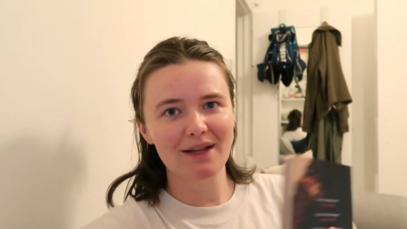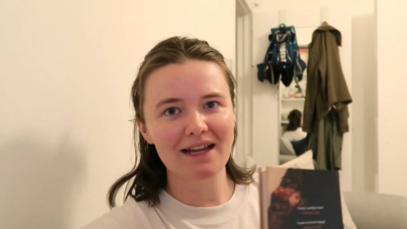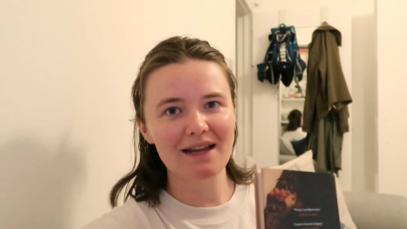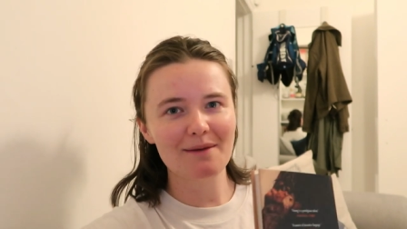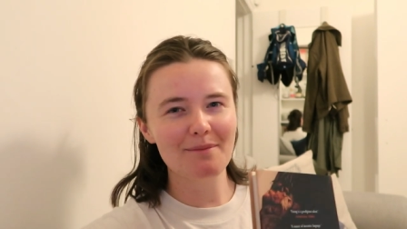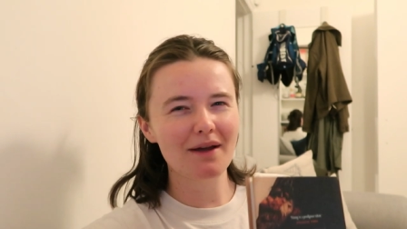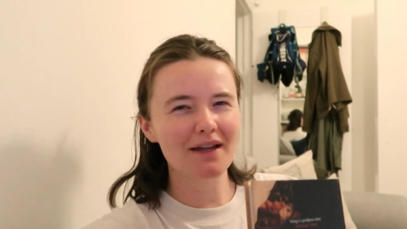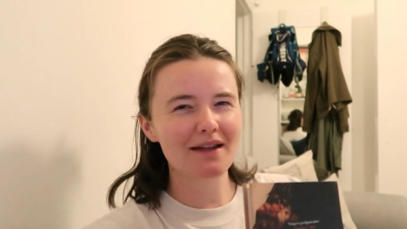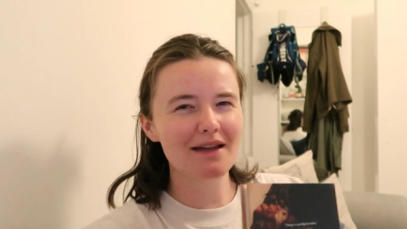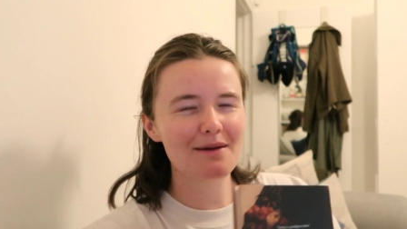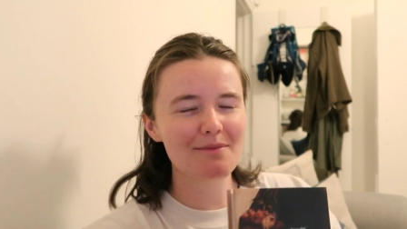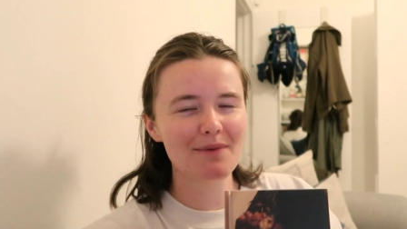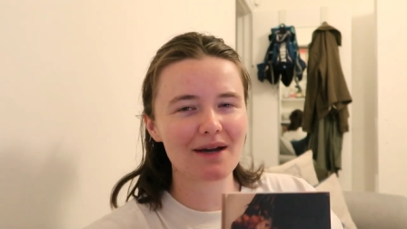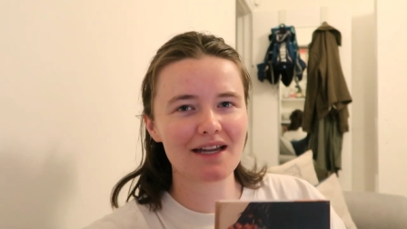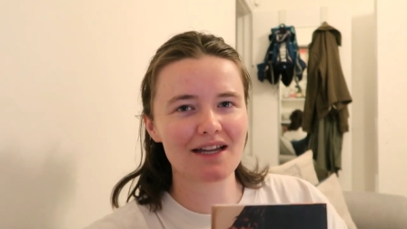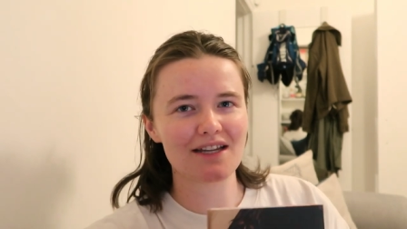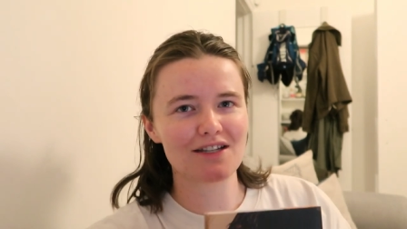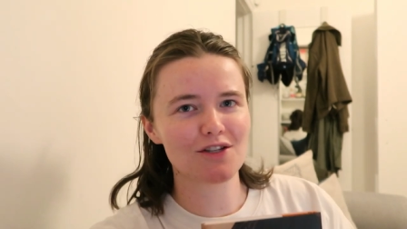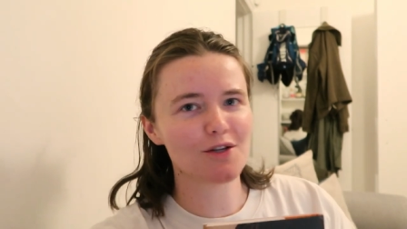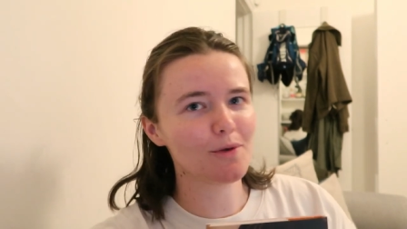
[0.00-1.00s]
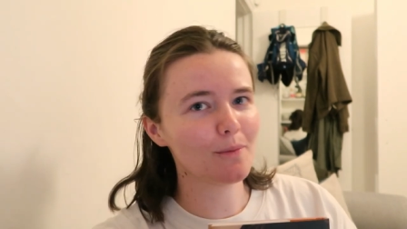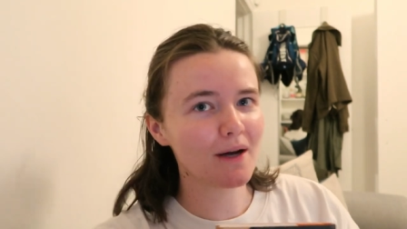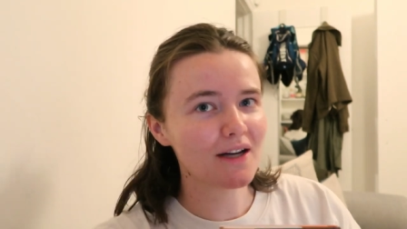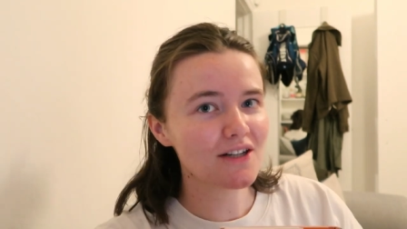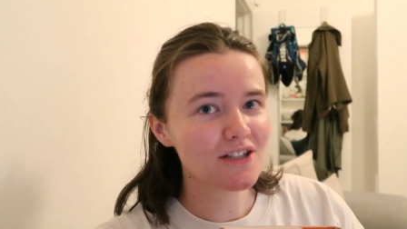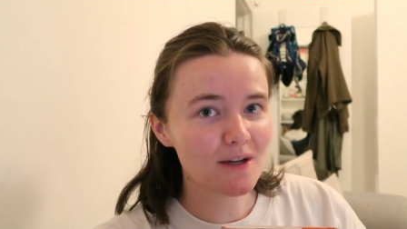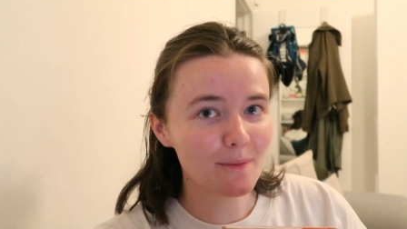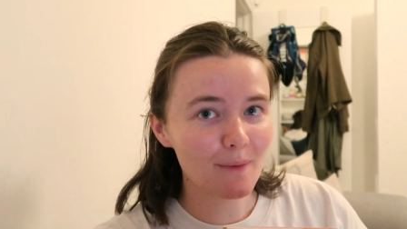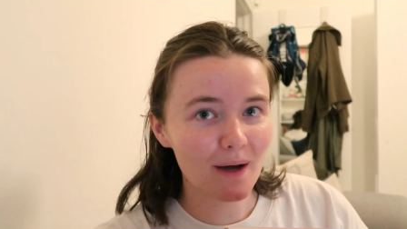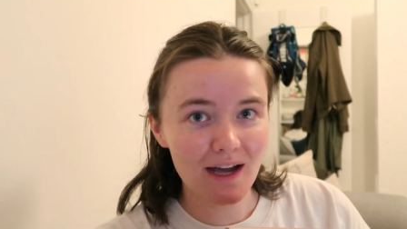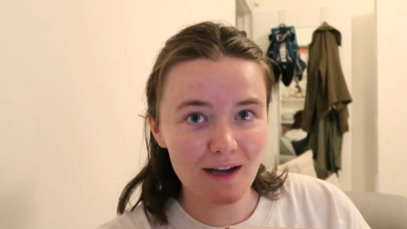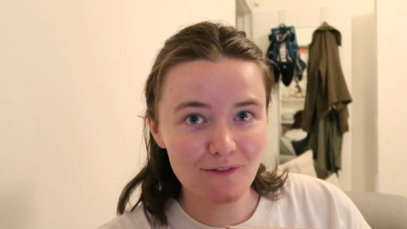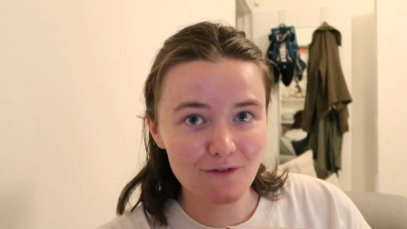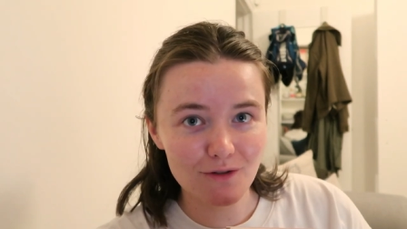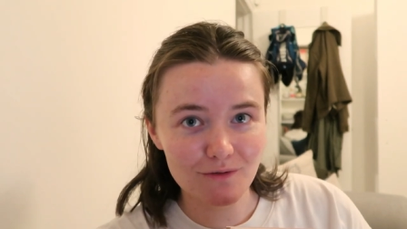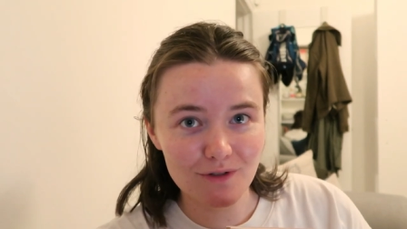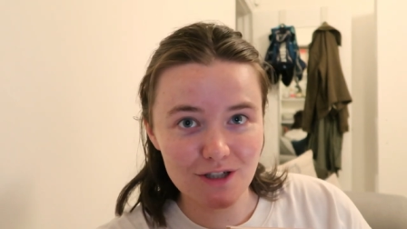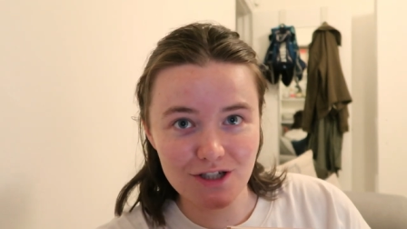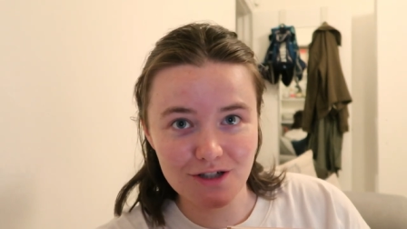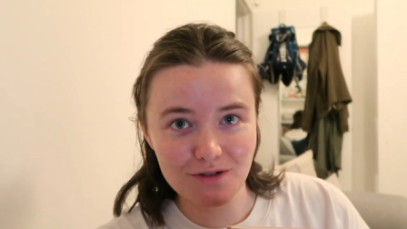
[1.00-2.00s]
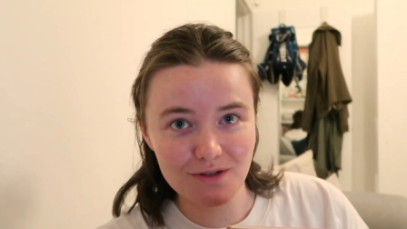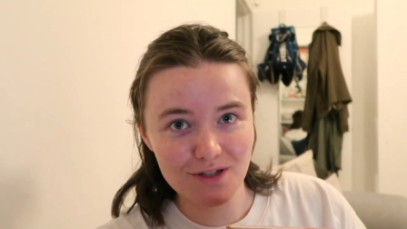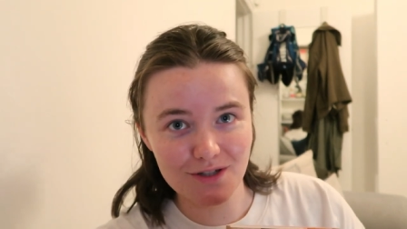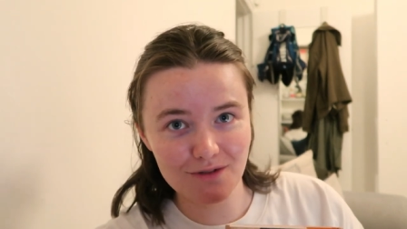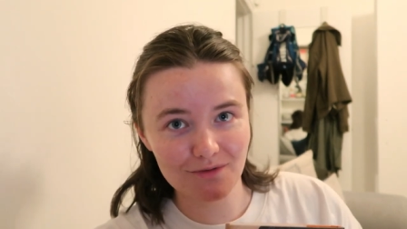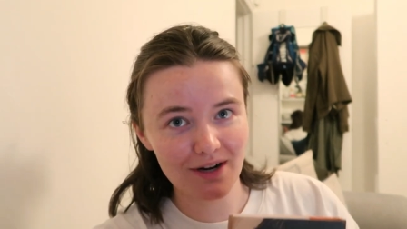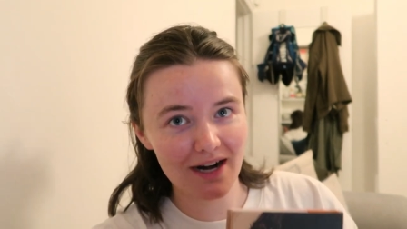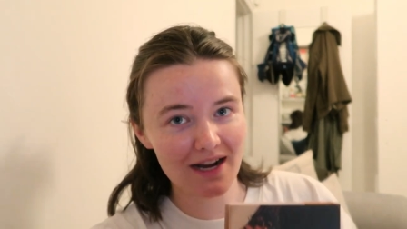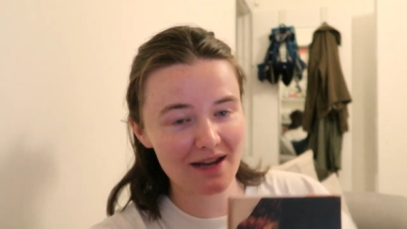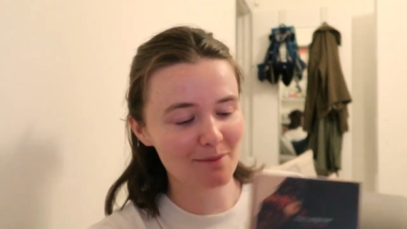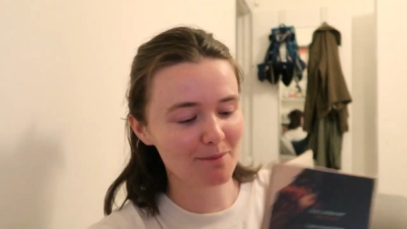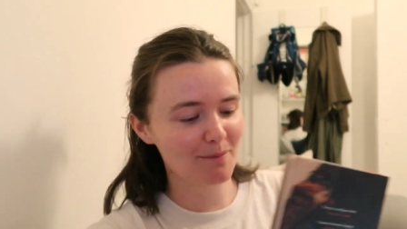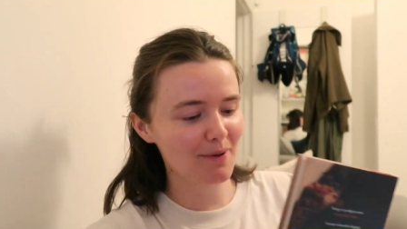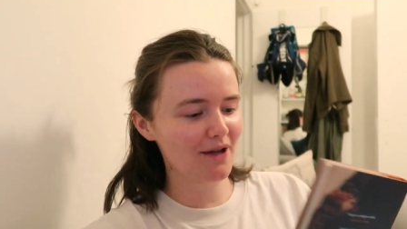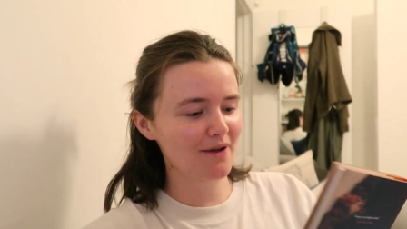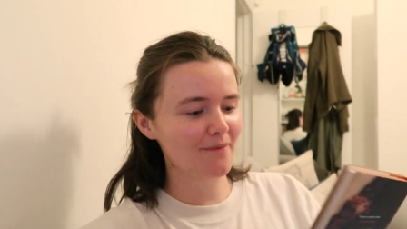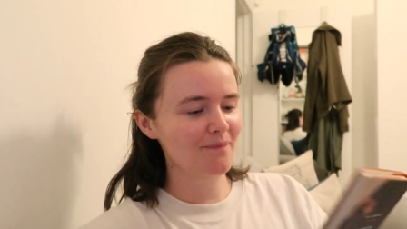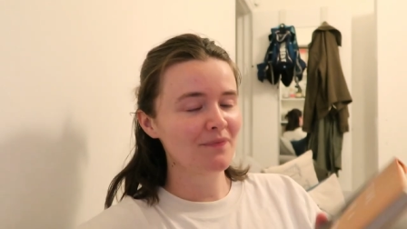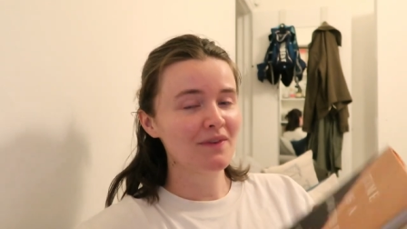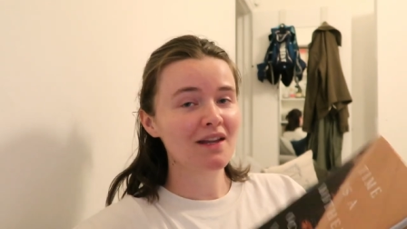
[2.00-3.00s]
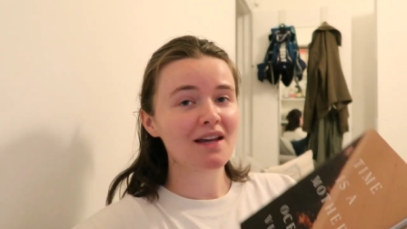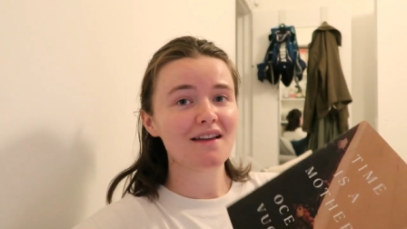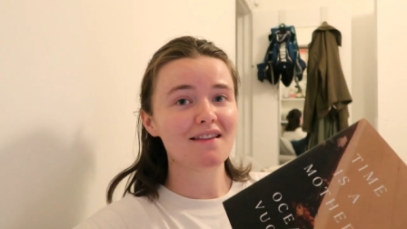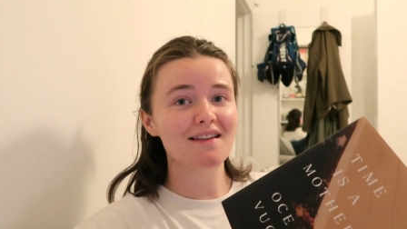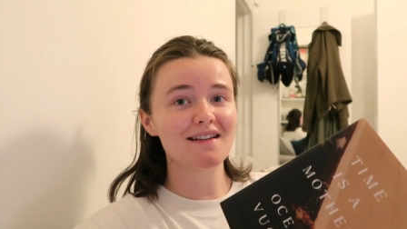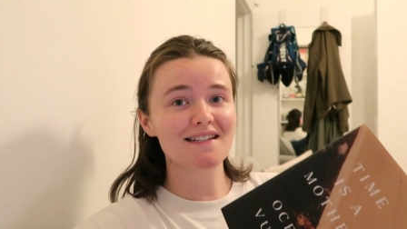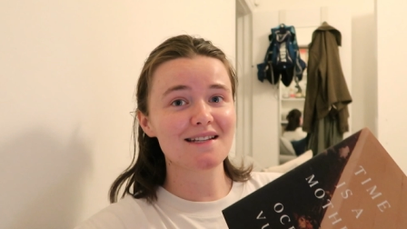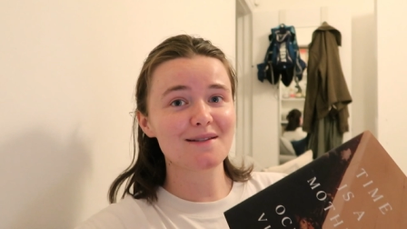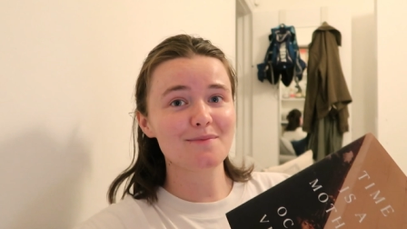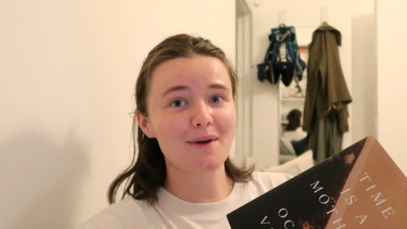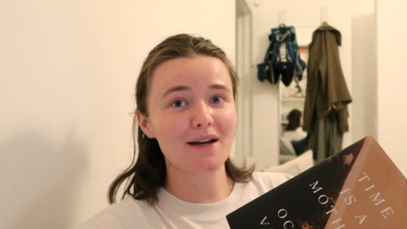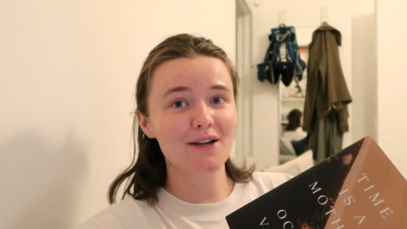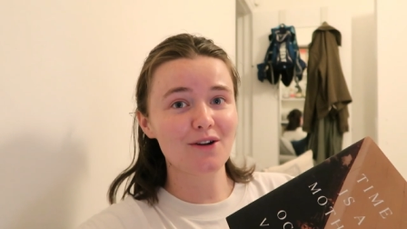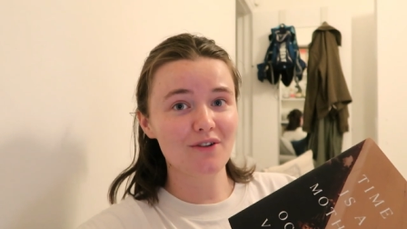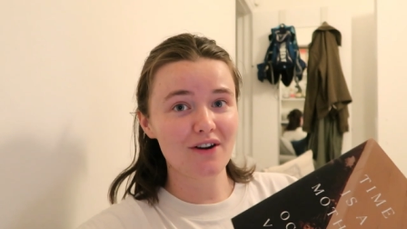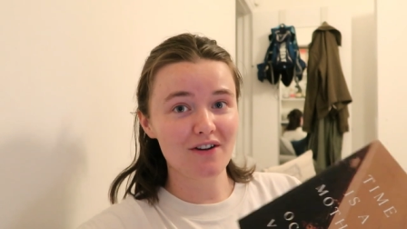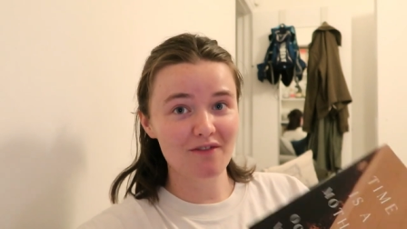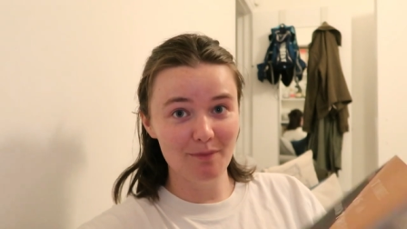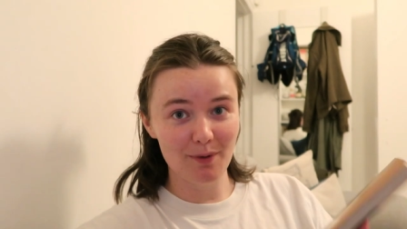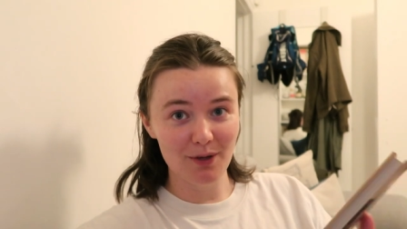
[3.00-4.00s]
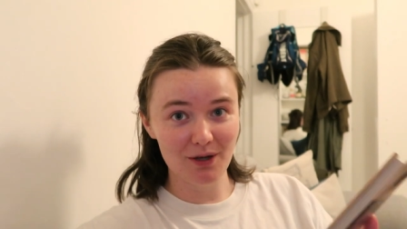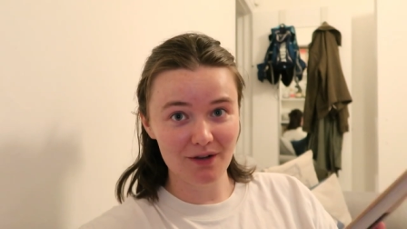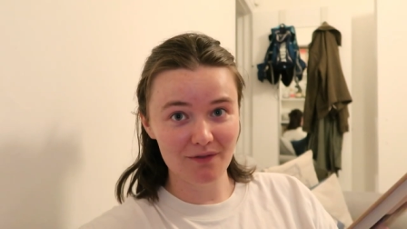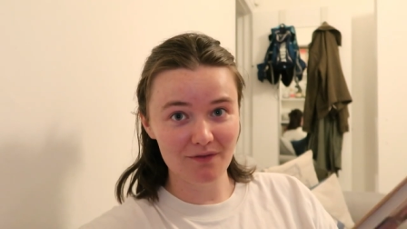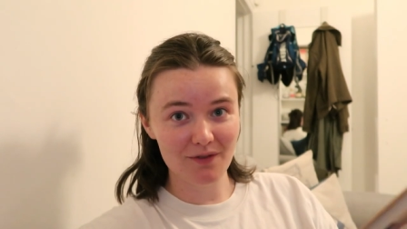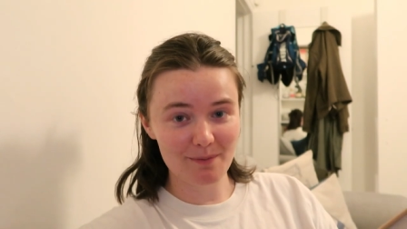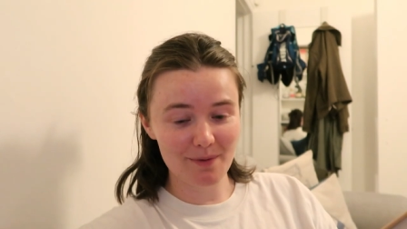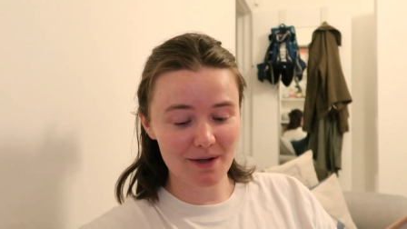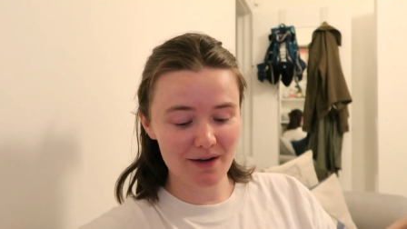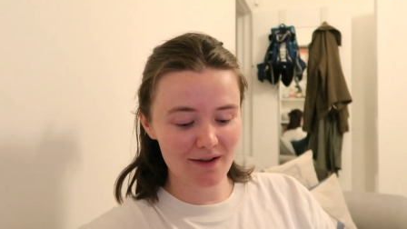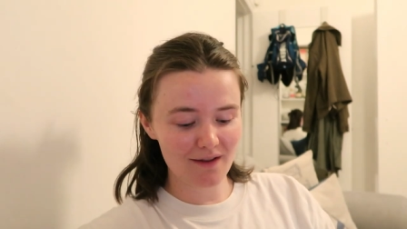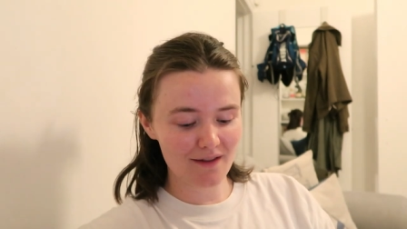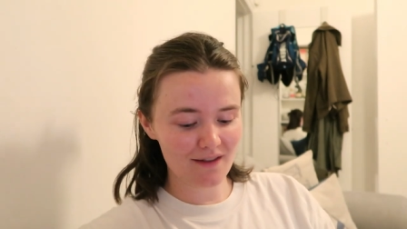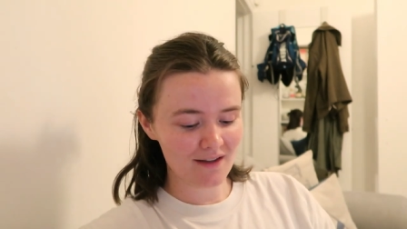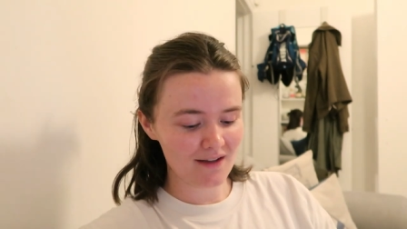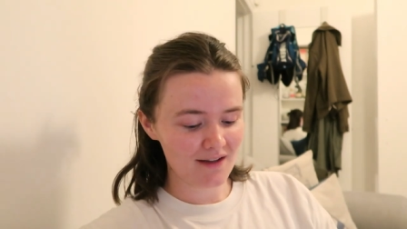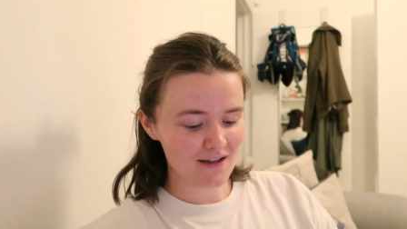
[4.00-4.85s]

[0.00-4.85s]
Like, it might get too much, I might have to reduce the rate, but this is my grief book of the month